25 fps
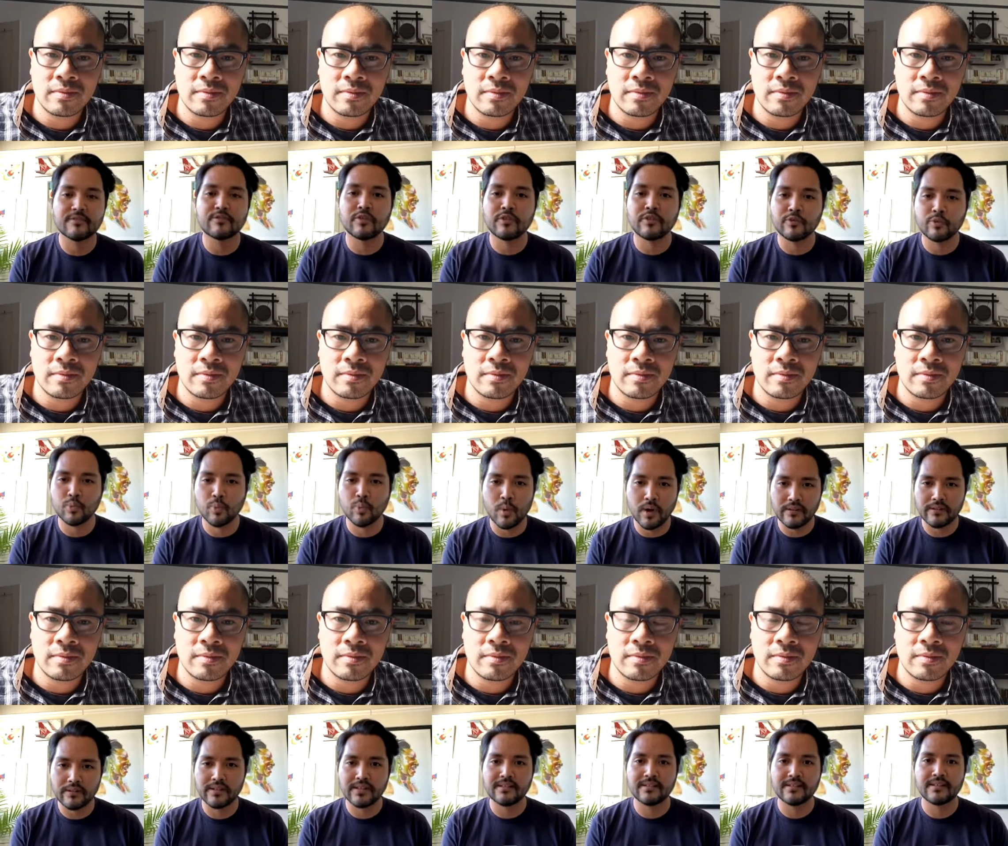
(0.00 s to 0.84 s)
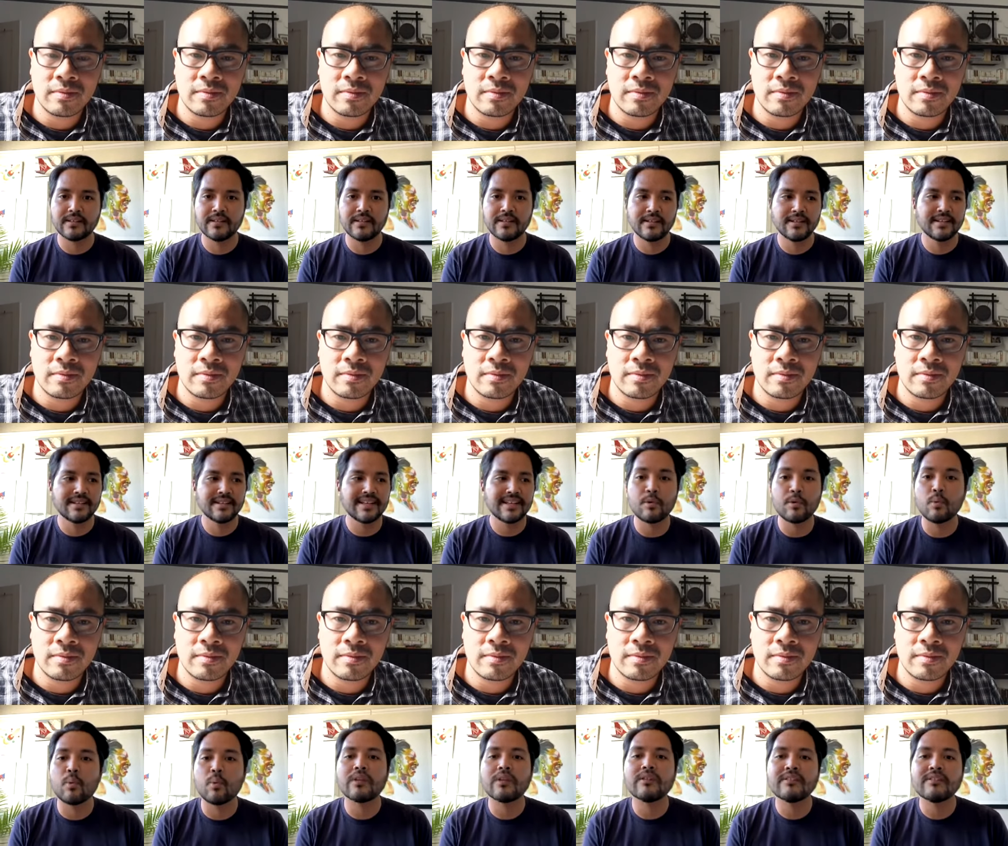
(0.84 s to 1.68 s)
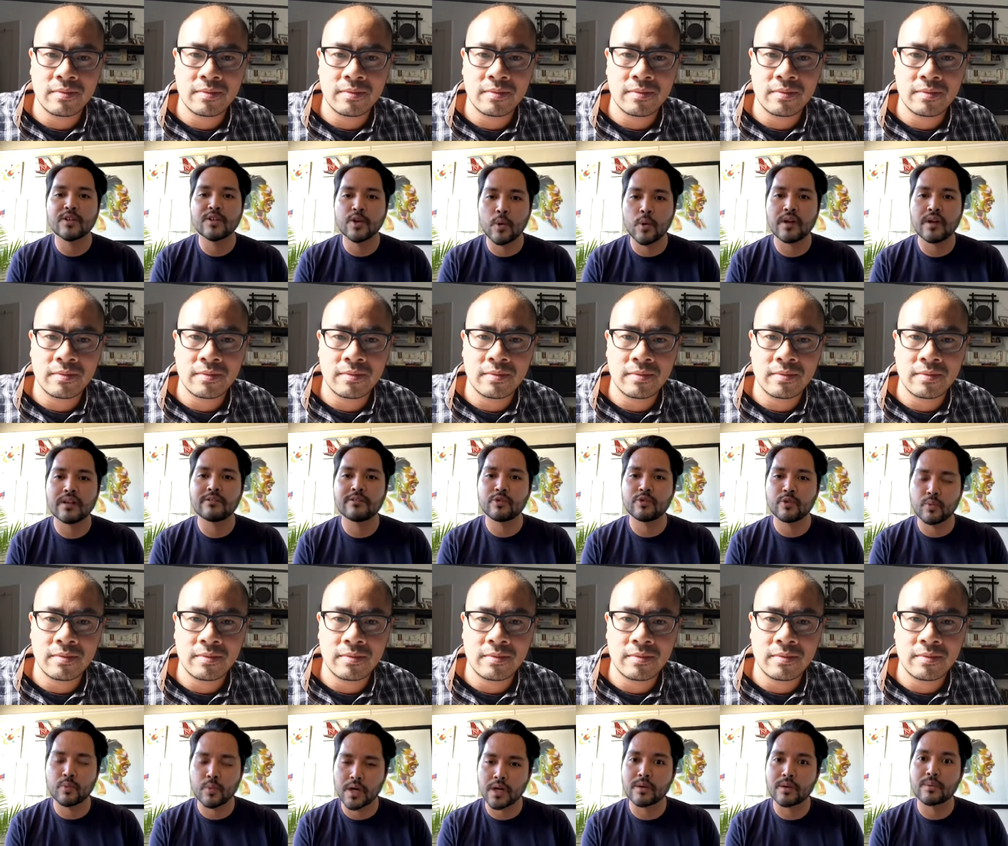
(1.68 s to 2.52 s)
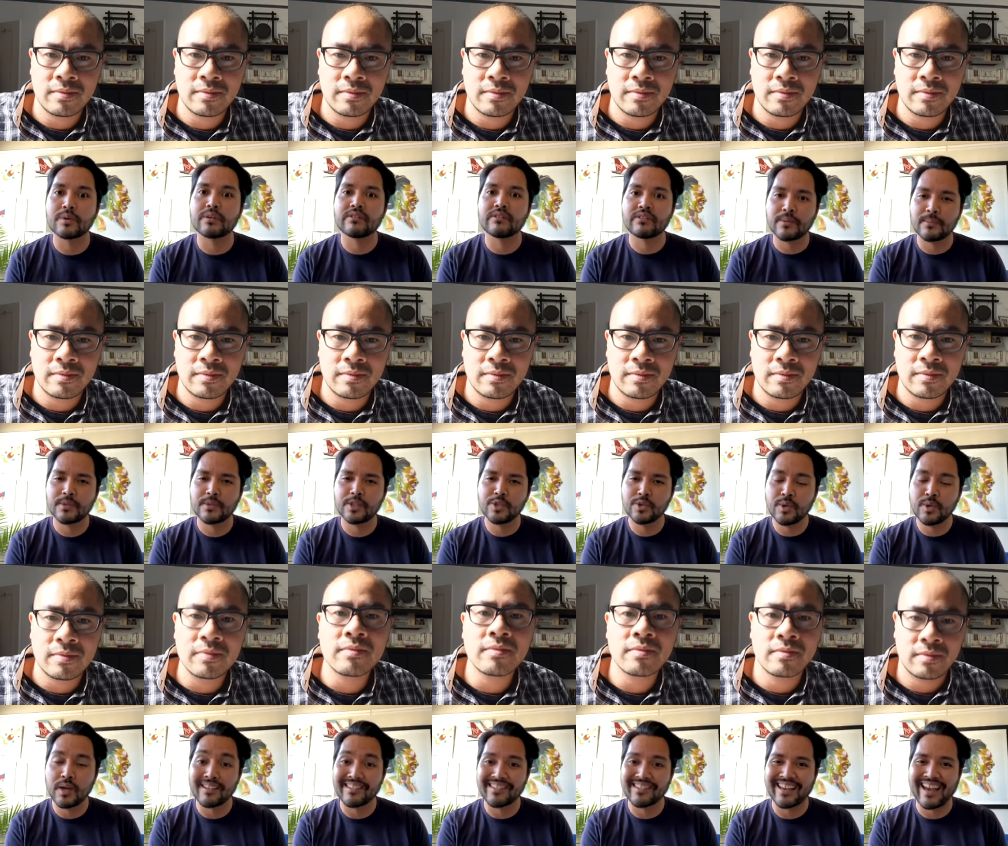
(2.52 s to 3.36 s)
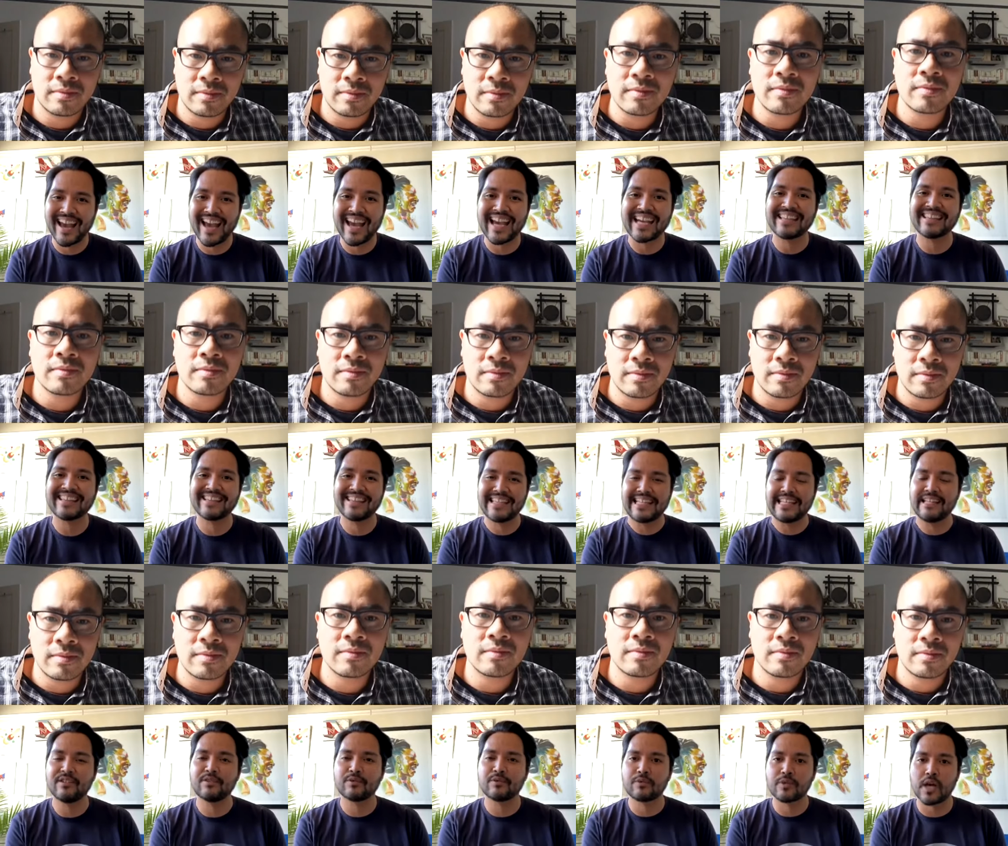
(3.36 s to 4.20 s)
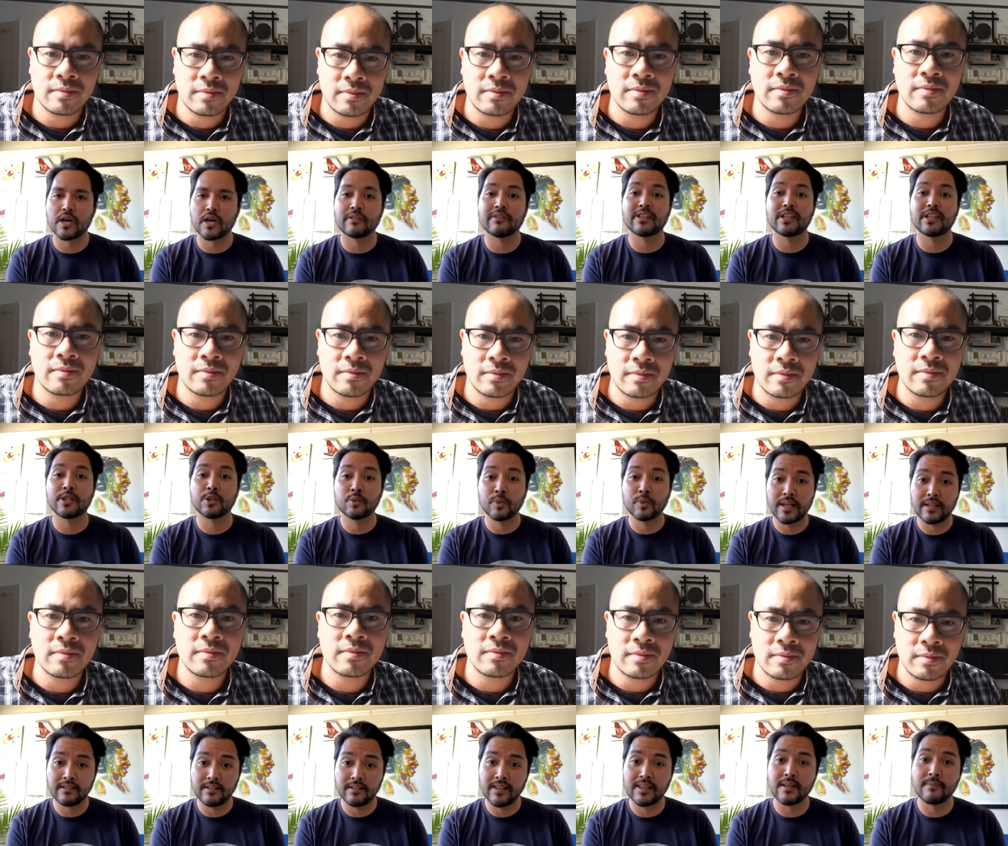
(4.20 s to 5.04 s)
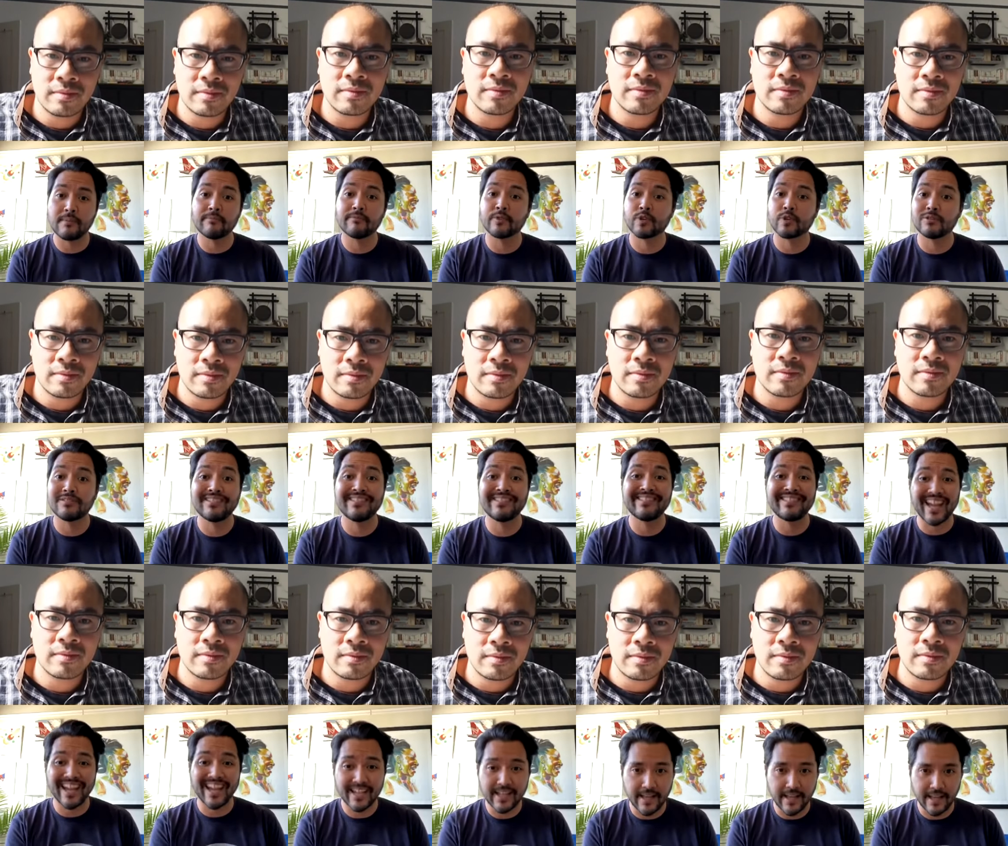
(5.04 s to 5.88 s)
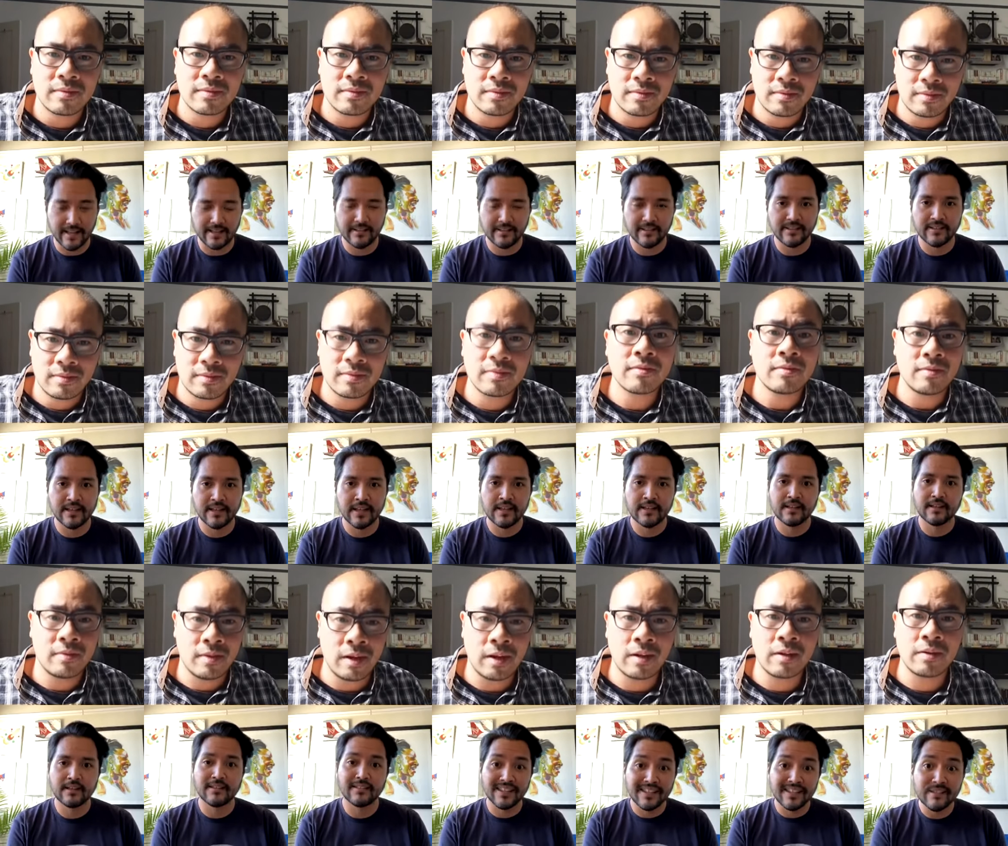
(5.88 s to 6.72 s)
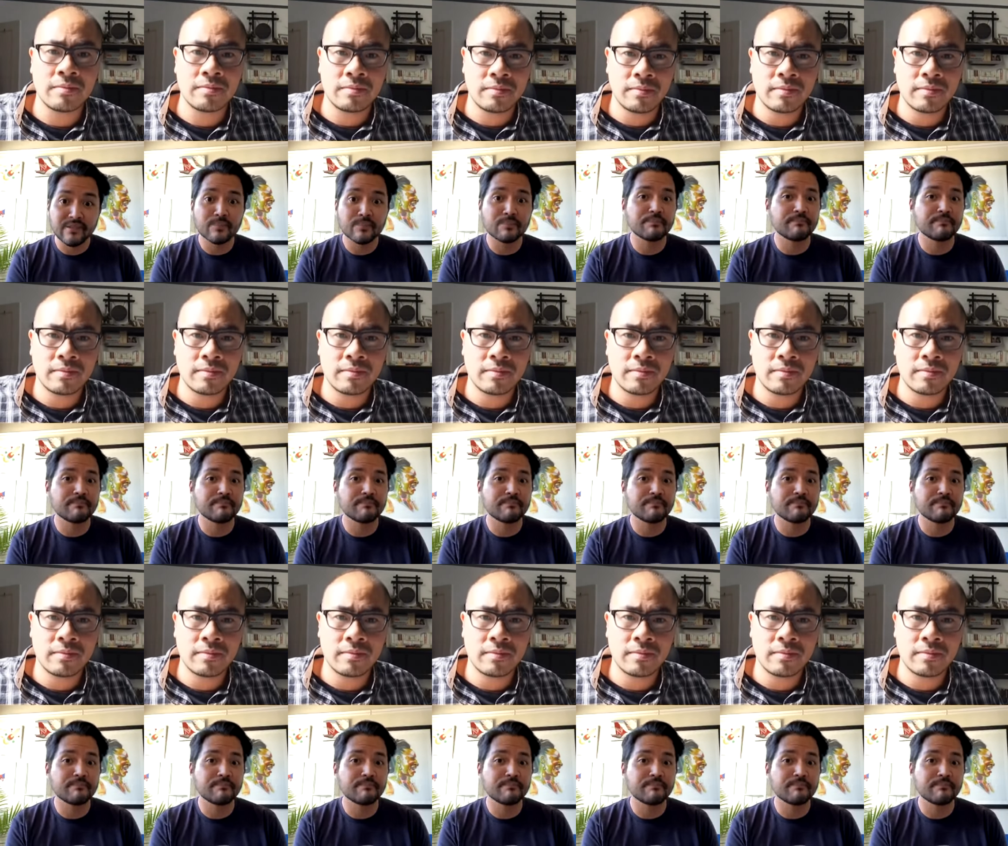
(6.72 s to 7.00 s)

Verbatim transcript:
Speaker 1: just wasn't it wasn't going to work with someone who has had these thoughts ingrained in them for decades since